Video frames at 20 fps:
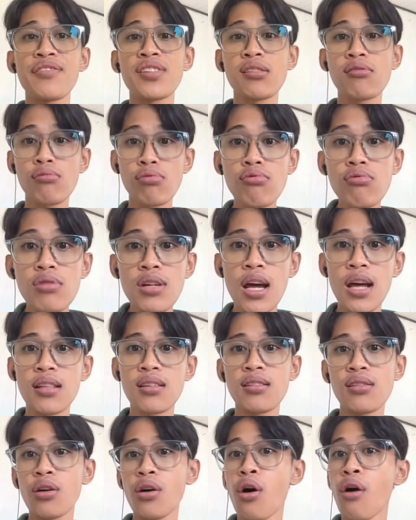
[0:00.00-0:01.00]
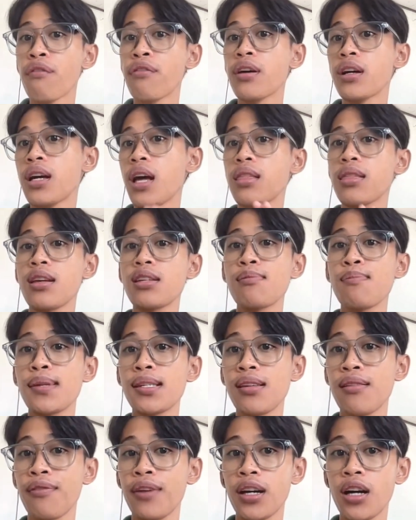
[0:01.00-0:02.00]
if students forget the
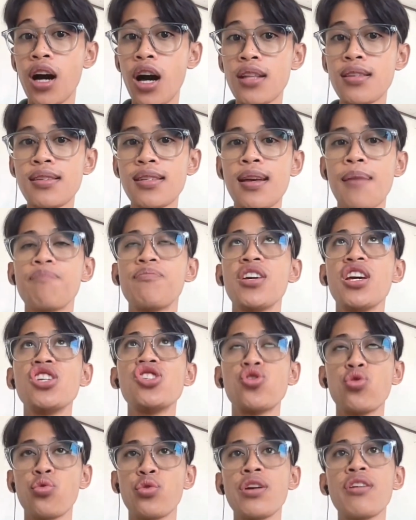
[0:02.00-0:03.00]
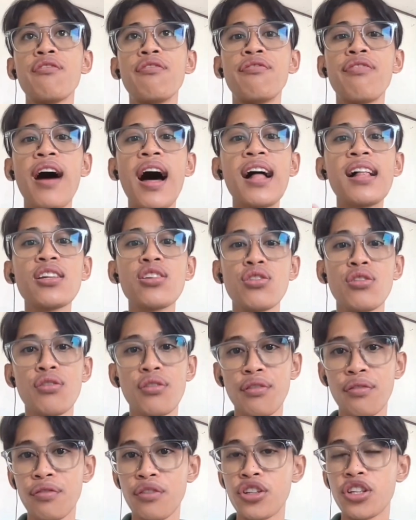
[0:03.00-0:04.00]
specific concept, the enduring value
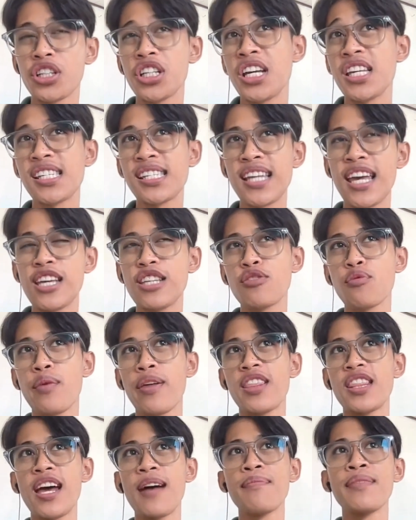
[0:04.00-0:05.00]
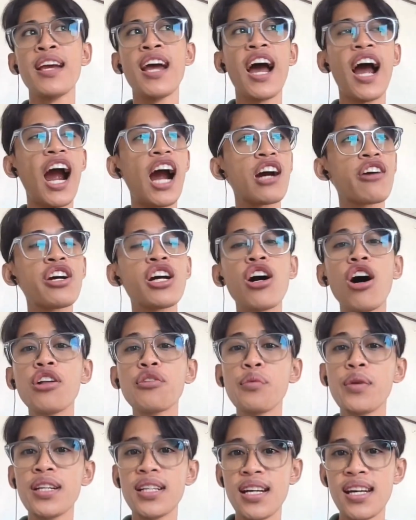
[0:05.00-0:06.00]
of learning stays with them. I
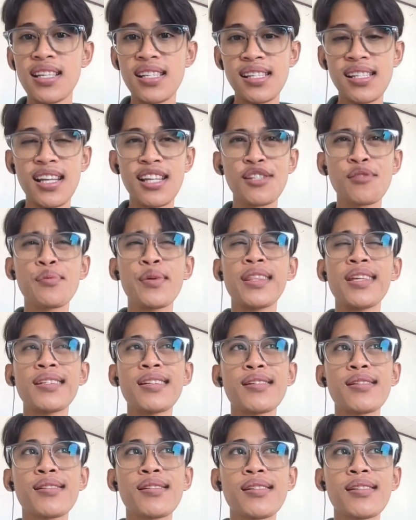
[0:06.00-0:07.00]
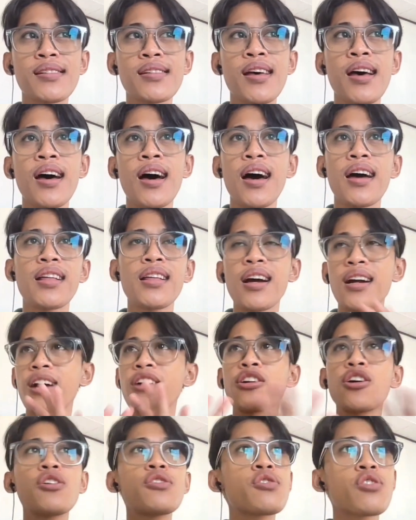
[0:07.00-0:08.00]
recalled one instance when this is, I
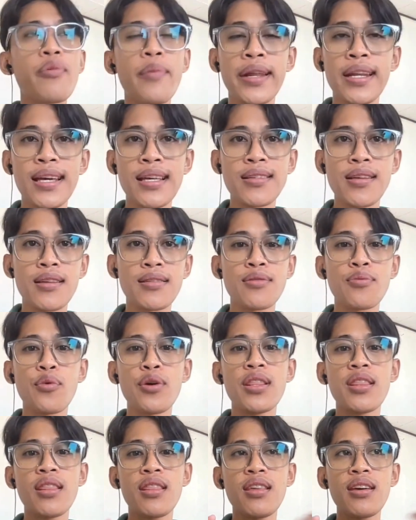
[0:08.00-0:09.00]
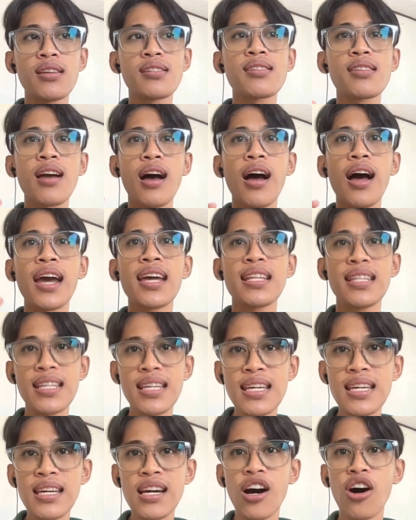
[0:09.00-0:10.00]
recalled so many instances when this
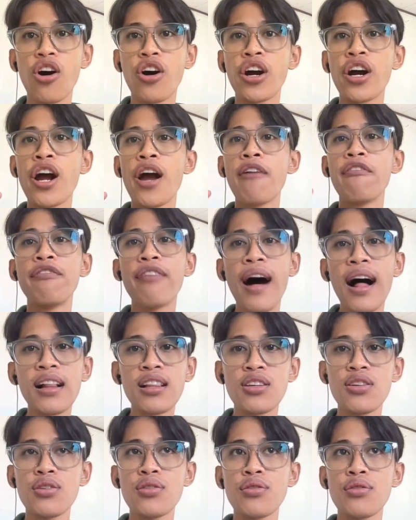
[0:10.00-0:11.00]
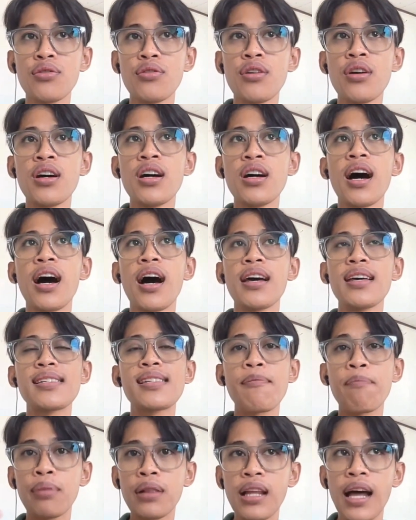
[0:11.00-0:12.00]
idea or value is
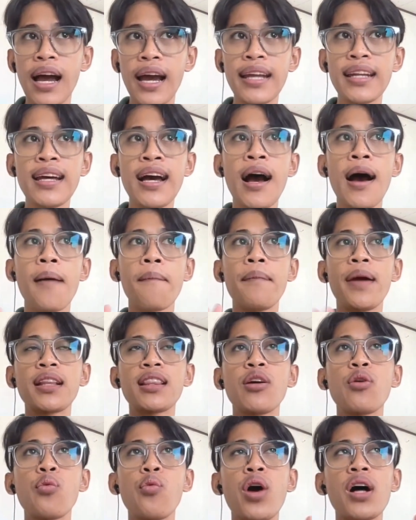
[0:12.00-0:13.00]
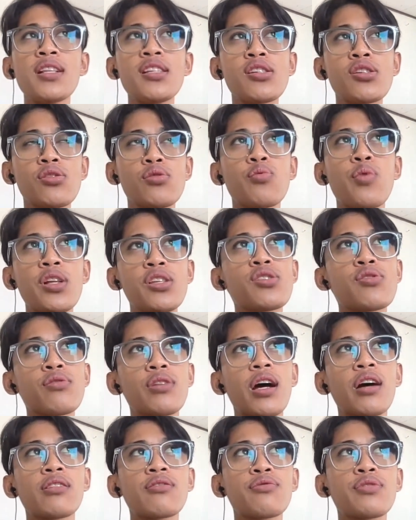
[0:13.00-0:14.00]
applied but once one
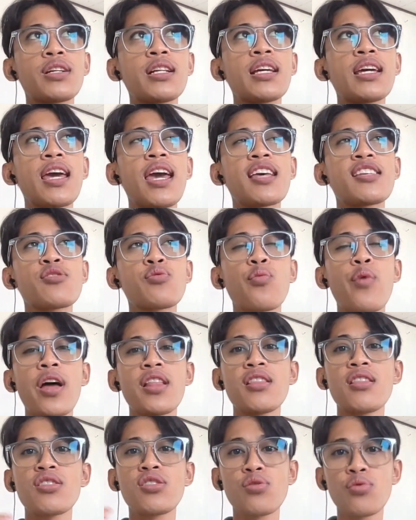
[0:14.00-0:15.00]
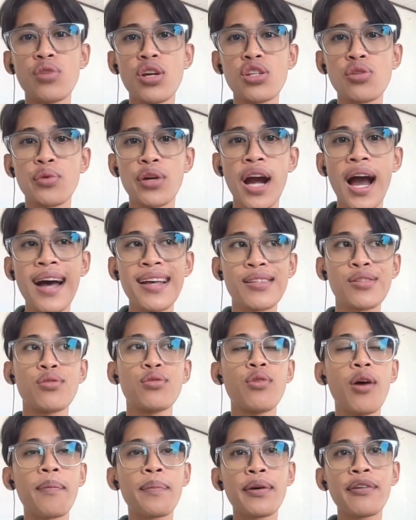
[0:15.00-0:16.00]
stood out really is when students were asked to
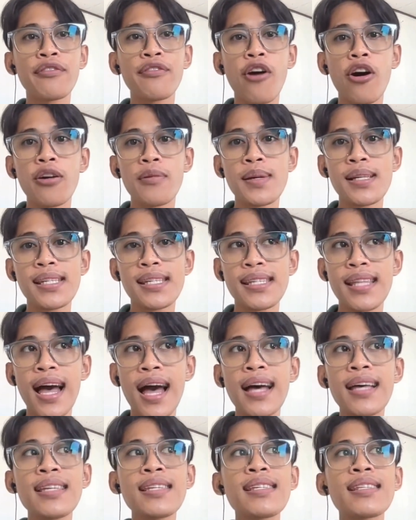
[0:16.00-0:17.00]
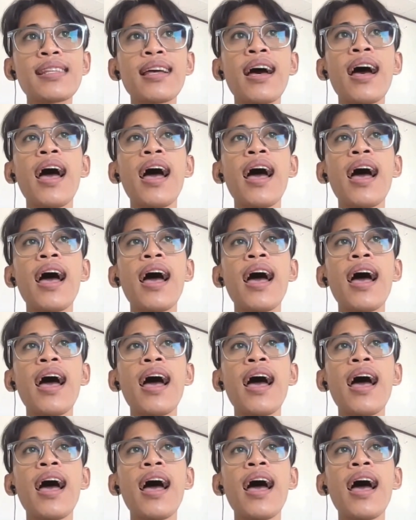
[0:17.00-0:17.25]
do a performance task